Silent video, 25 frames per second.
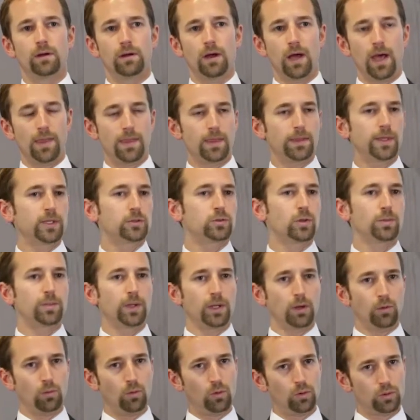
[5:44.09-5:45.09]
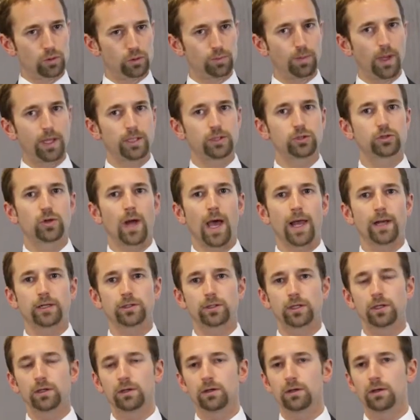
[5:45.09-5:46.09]
And this would be a rules-based
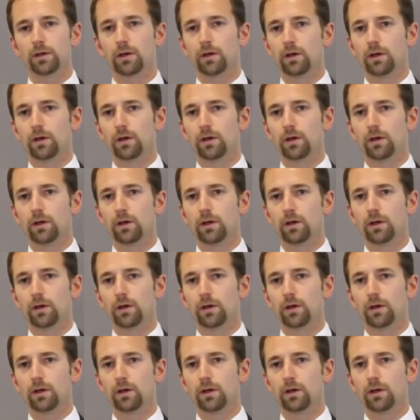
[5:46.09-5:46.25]
strategy,